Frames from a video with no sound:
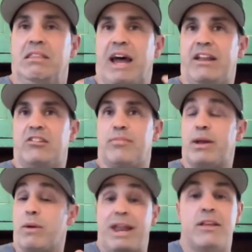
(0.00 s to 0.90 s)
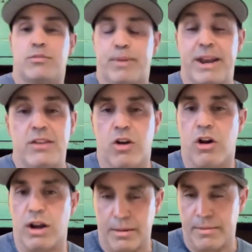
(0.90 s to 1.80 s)
That is a big one. And it is
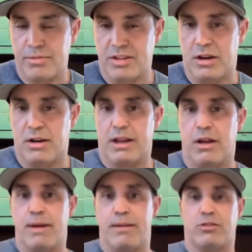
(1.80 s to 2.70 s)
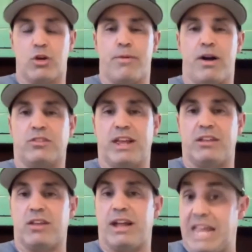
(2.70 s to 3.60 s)
hard. Like when I'm sitting here like on my soapbox saying
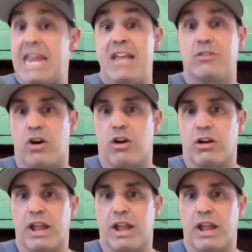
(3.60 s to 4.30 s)
it's not, it is hard.